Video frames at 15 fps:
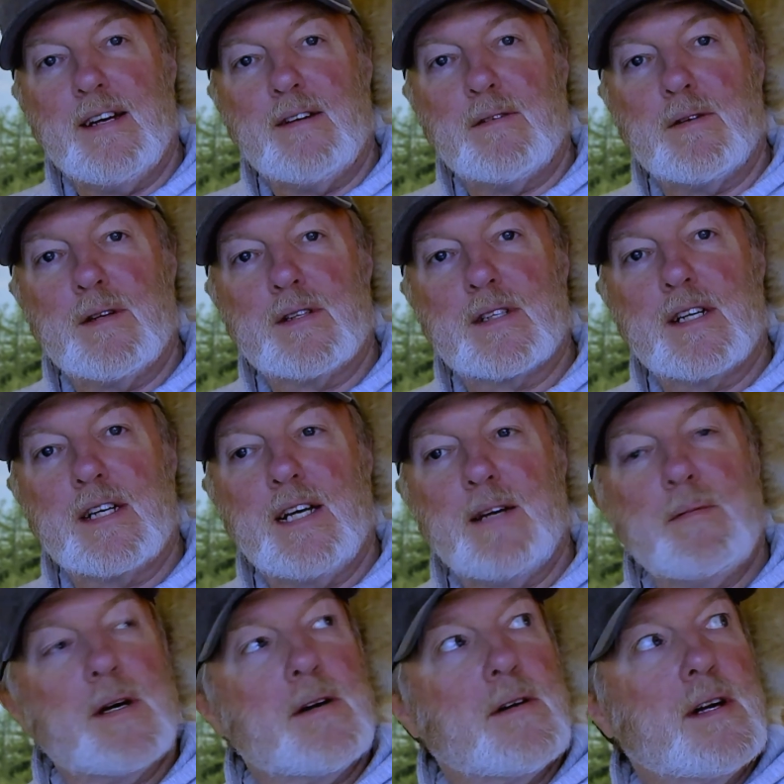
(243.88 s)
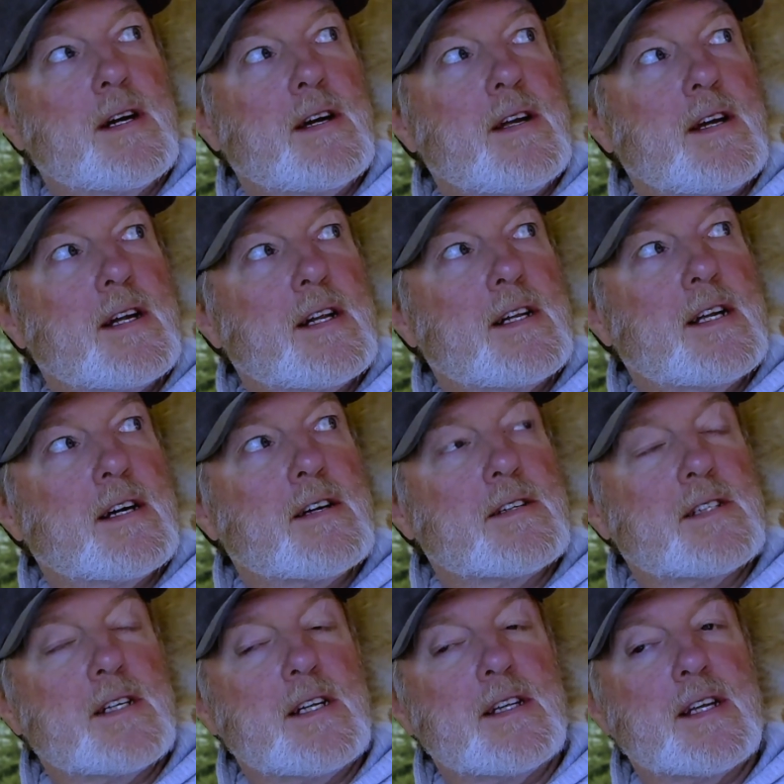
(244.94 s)
We're just going to keep going. Are you going to tell
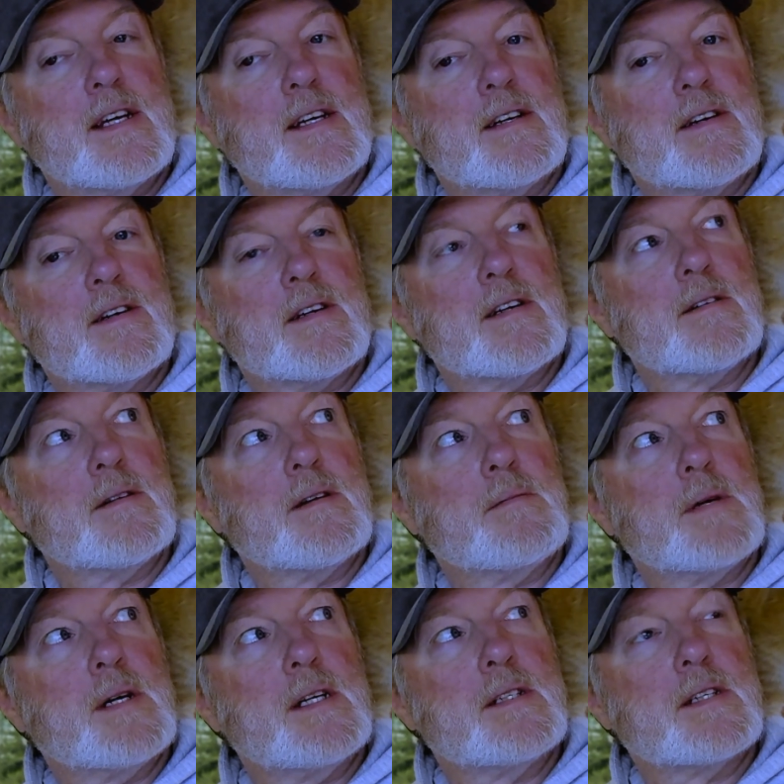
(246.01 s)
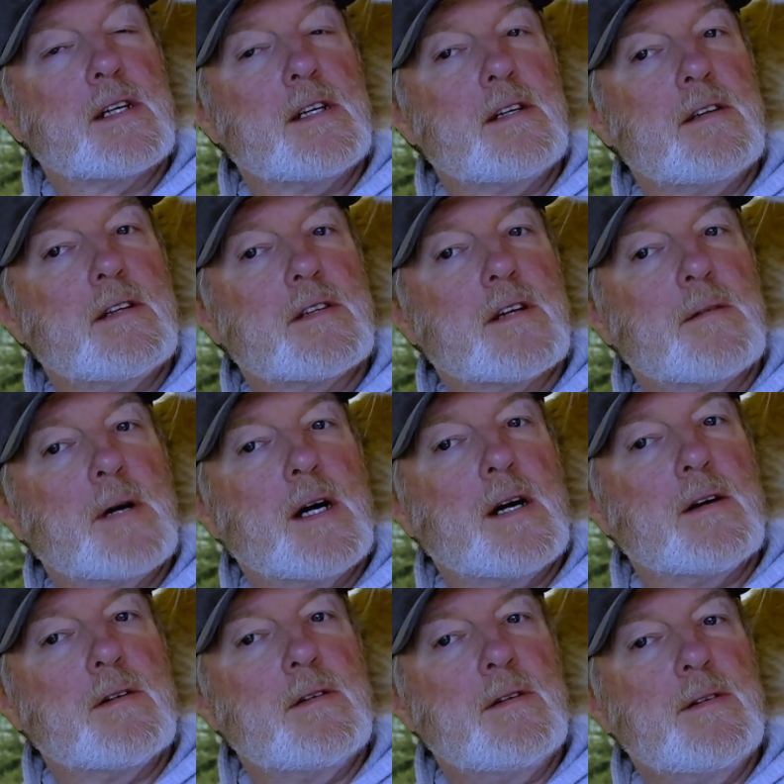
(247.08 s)
us anything, or am I just going to do this on my
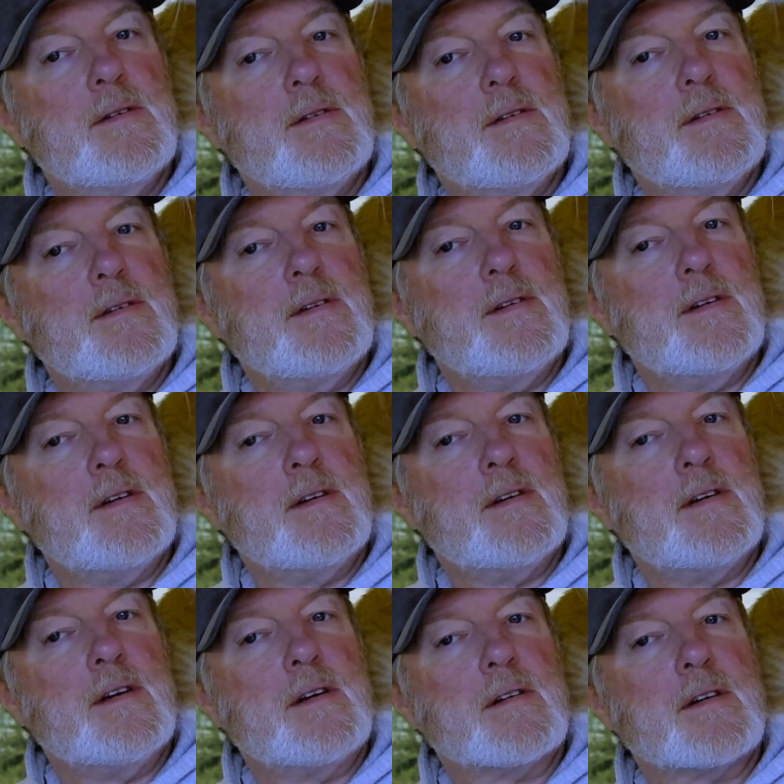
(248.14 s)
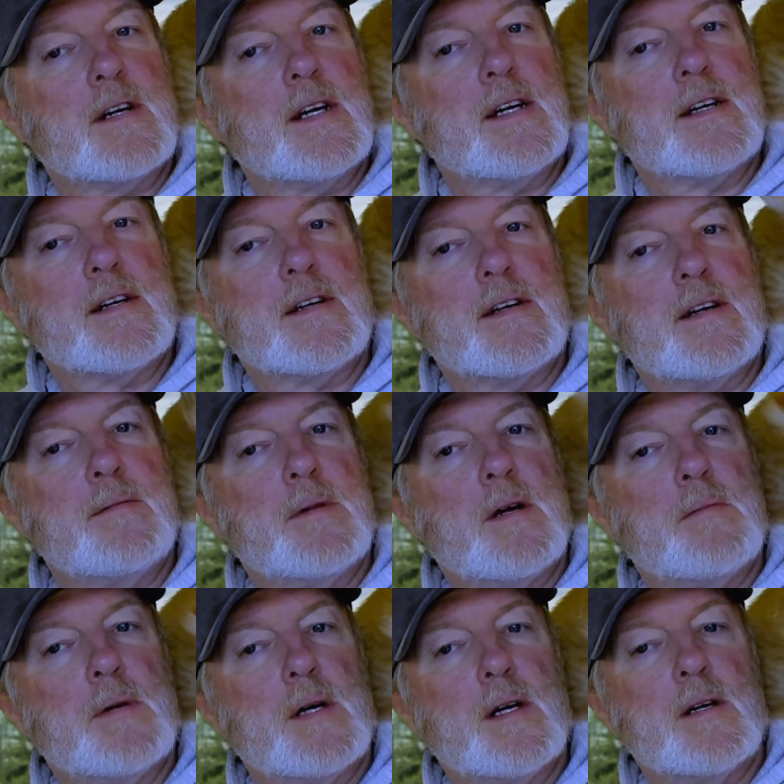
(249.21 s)
own? Okay, I'm
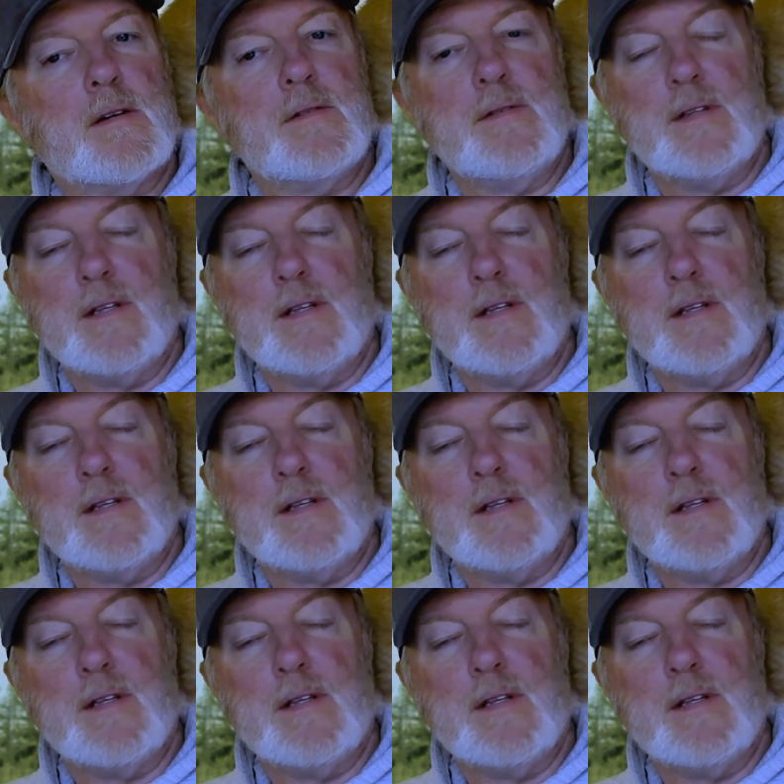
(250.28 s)
on my own.